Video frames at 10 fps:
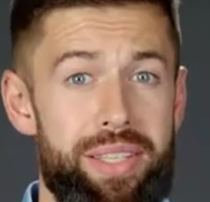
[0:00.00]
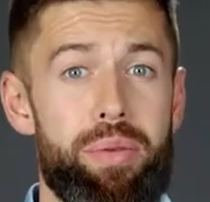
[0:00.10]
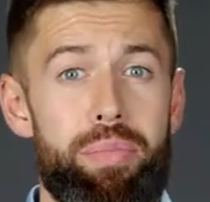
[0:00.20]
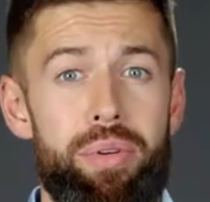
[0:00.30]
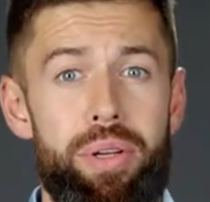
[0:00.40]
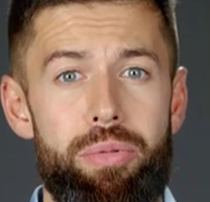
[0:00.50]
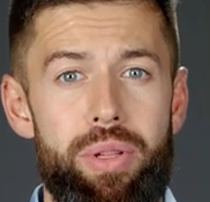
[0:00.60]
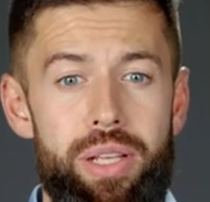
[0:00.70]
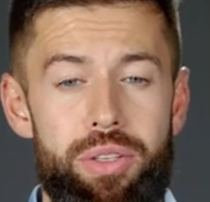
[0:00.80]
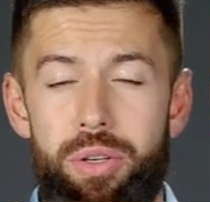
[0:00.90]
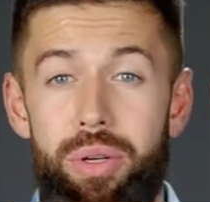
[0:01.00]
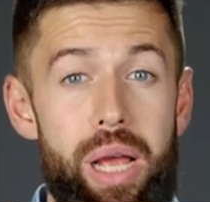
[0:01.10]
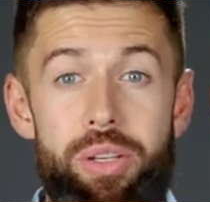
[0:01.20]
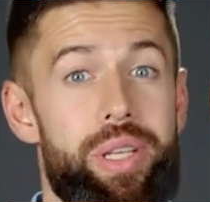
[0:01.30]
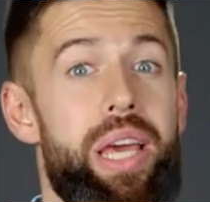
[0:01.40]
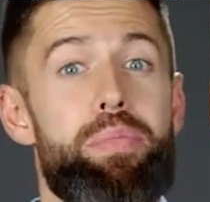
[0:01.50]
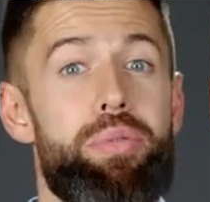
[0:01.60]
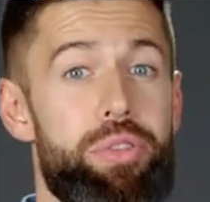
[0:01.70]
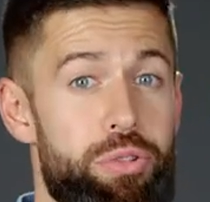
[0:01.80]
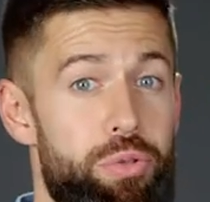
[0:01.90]
some point I realized, you know what? I just got to
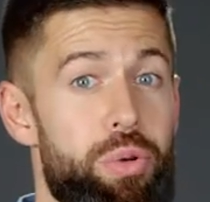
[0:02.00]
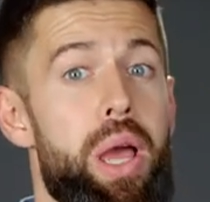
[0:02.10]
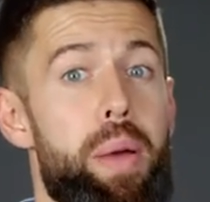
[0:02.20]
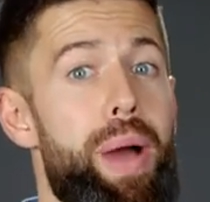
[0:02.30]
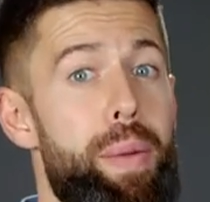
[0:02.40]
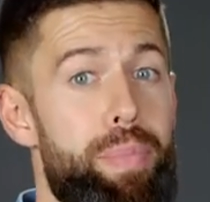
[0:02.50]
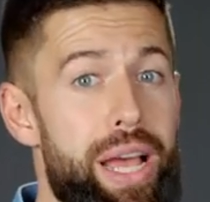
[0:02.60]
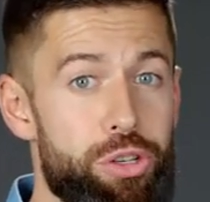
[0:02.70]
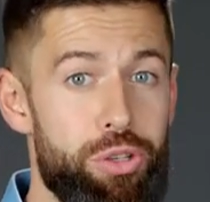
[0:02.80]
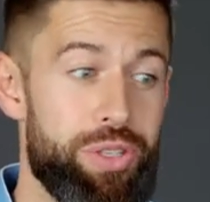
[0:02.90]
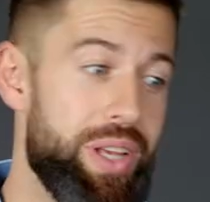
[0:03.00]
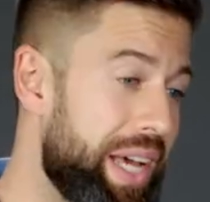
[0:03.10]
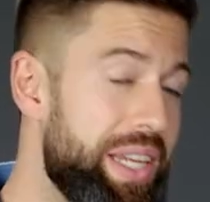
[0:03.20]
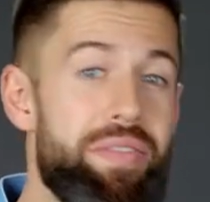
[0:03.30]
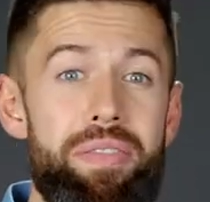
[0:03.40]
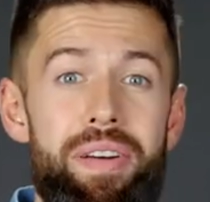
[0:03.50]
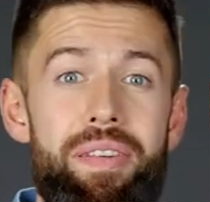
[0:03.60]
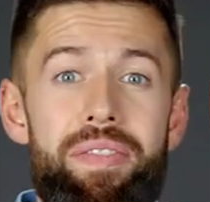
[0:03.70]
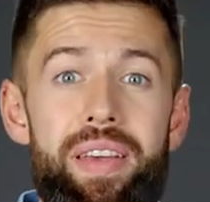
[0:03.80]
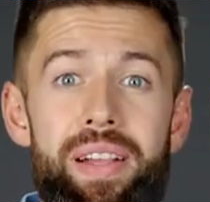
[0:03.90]
pursue my passions. And even if I
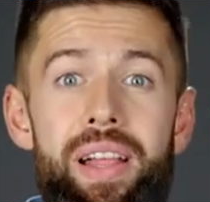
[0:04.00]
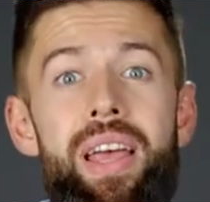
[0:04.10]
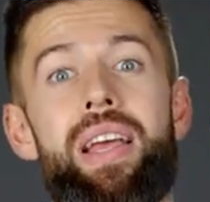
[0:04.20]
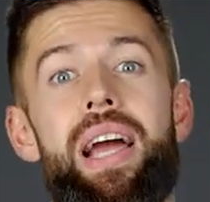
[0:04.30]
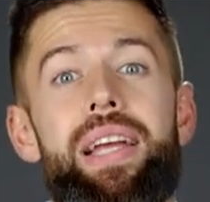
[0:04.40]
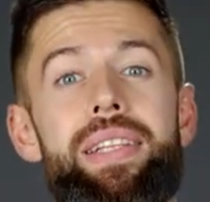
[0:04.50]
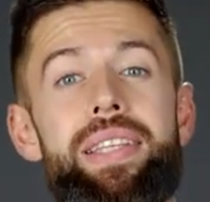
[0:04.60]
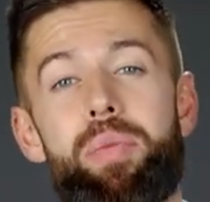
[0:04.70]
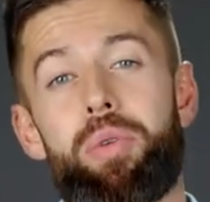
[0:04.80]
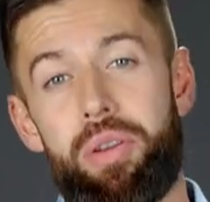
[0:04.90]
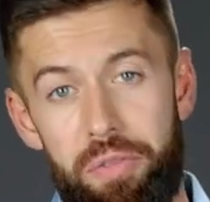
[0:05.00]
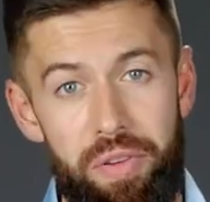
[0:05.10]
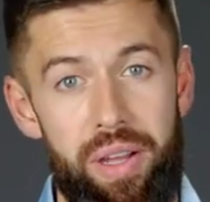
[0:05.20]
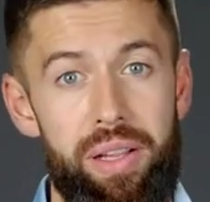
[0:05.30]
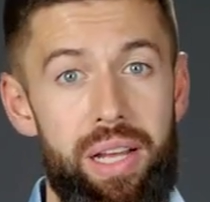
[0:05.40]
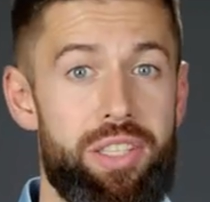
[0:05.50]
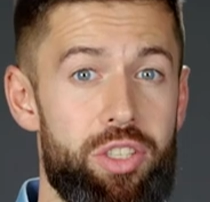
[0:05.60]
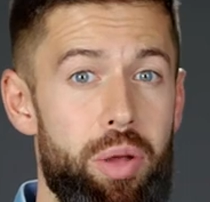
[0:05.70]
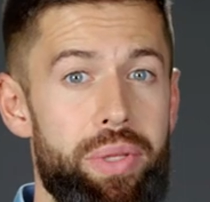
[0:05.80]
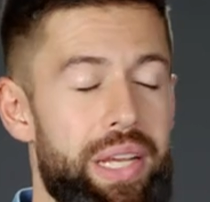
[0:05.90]
fail, at least I'm going to fail at
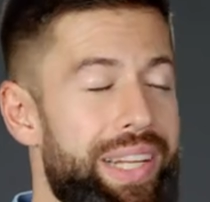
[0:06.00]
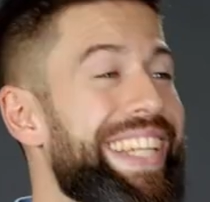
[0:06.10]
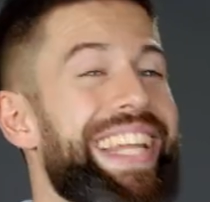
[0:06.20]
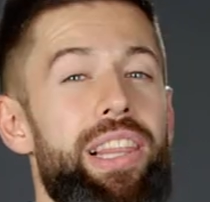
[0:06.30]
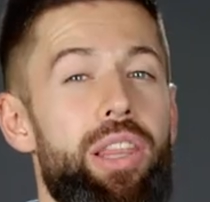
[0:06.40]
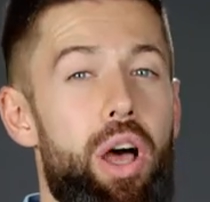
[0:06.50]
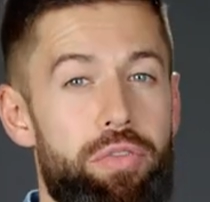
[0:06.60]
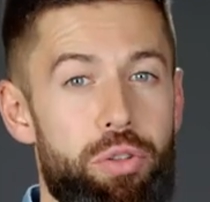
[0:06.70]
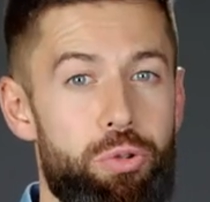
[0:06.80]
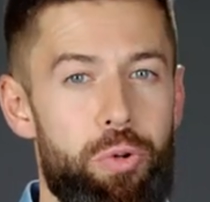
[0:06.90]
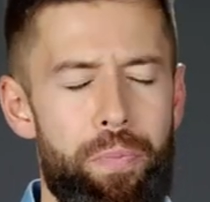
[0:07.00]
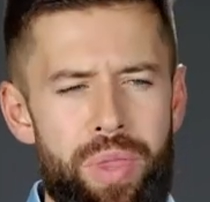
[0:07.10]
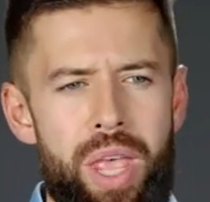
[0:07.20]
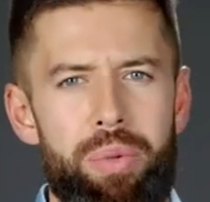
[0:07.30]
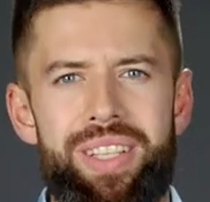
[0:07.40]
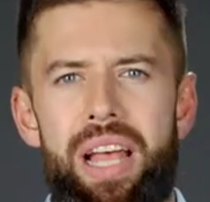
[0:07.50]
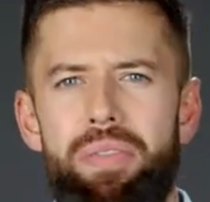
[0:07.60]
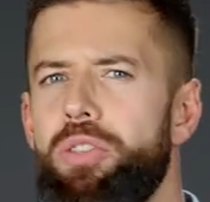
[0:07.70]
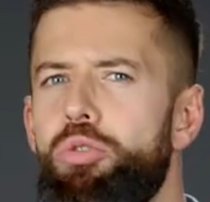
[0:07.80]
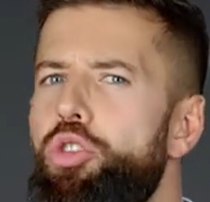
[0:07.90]
something that I love to do. Because life
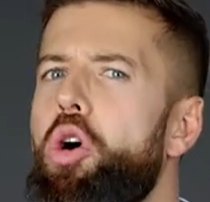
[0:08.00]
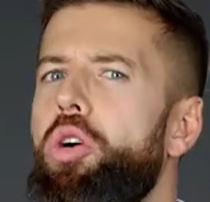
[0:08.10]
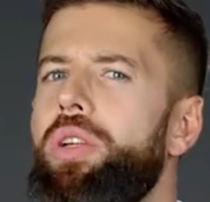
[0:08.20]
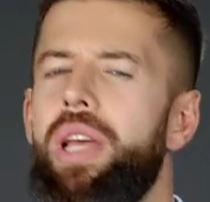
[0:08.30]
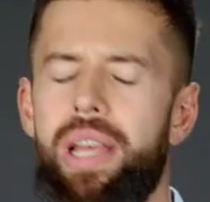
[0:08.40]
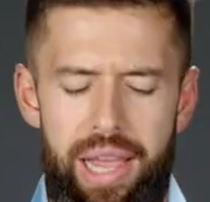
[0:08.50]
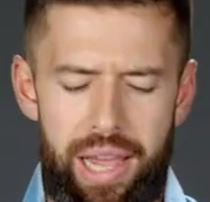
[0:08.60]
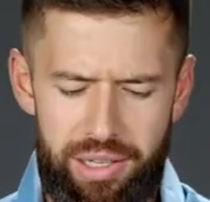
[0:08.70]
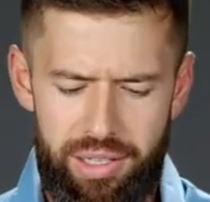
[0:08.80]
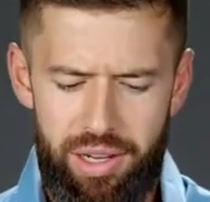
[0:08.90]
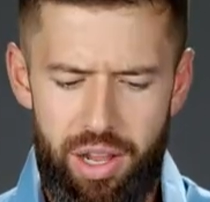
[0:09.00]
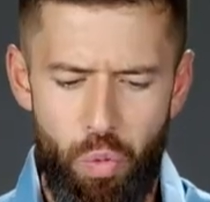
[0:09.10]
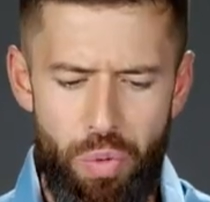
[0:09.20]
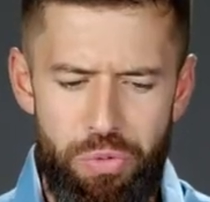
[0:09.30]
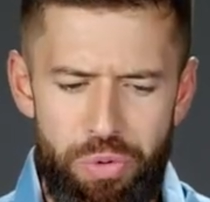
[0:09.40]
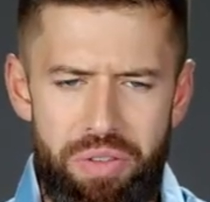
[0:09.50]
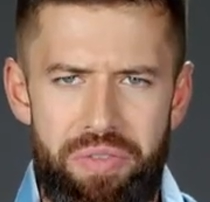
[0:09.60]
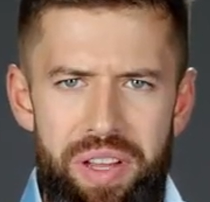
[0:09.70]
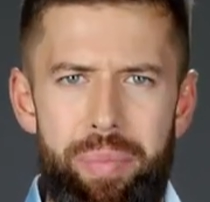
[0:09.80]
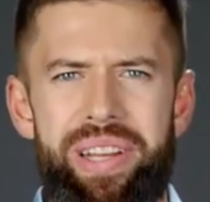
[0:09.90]
is too short. And when you really
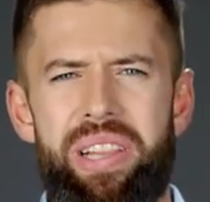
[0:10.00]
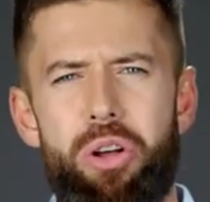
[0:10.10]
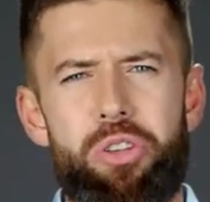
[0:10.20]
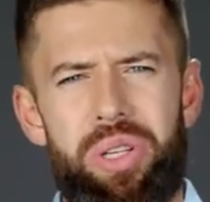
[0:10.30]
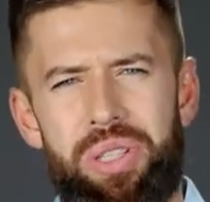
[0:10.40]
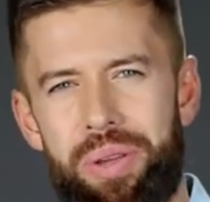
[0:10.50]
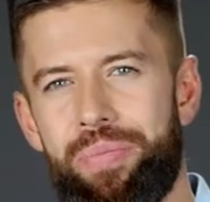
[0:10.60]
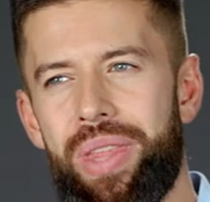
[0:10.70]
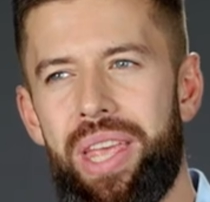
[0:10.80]
think about it logically,